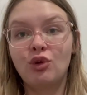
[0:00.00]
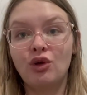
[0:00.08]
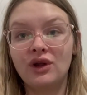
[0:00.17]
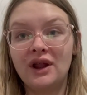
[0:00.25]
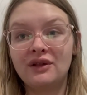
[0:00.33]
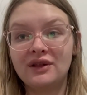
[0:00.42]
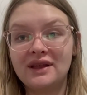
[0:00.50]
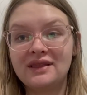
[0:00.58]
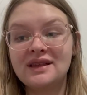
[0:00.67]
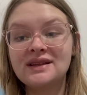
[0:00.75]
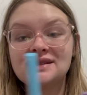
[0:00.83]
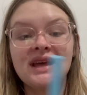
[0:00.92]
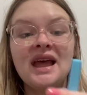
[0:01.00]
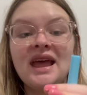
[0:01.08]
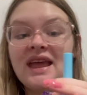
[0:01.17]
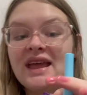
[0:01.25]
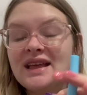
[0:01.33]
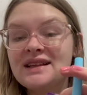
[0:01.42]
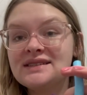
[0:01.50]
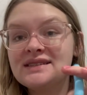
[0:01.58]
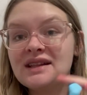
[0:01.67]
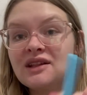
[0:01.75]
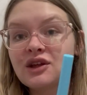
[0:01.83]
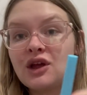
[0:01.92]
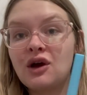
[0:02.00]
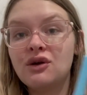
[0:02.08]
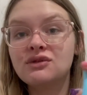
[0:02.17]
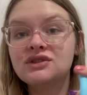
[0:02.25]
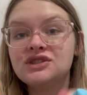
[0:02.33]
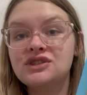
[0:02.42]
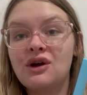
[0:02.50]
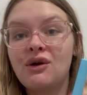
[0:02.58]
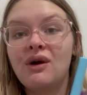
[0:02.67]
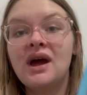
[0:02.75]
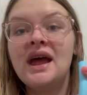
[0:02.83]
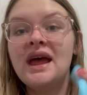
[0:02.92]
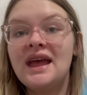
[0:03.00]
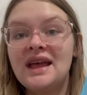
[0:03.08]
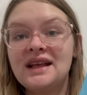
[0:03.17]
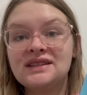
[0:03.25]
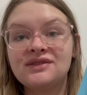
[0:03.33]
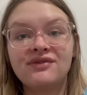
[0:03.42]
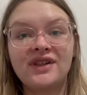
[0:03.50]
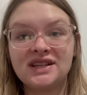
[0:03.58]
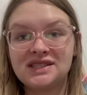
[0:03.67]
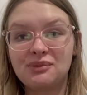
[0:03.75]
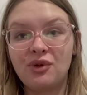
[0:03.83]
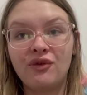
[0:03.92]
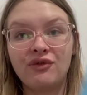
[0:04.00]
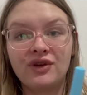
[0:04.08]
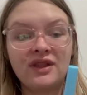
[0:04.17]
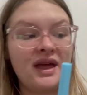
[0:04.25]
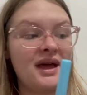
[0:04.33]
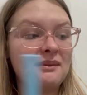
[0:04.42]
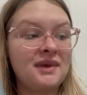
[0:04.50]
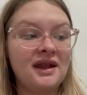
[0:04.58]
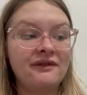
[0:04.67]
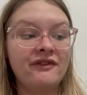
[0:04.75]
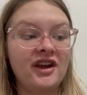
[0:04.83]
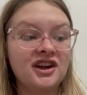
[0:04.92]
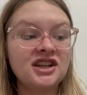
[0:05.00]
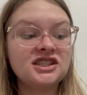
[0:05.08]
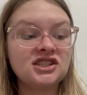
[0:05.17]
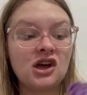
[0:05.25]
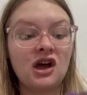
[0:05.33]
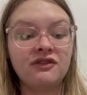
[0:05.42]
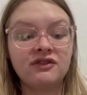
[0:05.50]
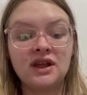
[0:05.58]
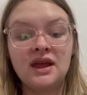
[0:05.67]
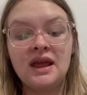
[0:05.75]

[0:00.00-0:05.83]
pull it out like this. It is silicone, so it's flexible for them and very soft.